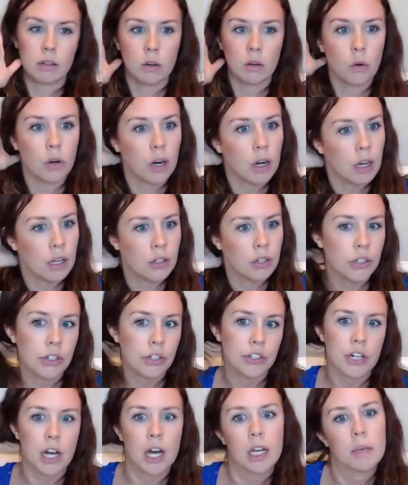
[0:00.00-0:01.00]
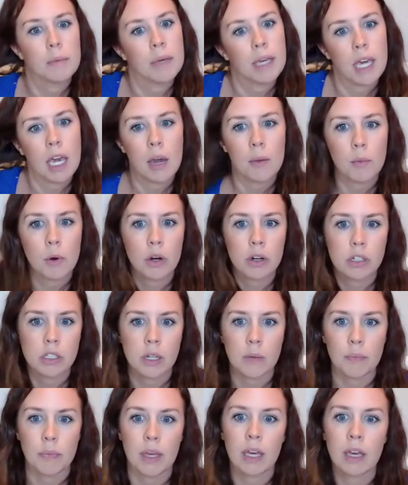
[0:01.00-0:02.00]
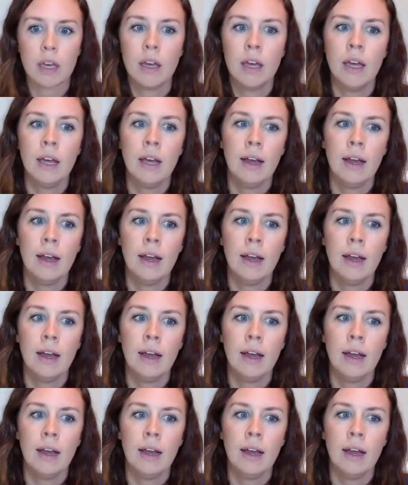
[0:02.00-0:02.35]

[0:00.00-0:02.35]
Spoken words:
or under your document camera or something,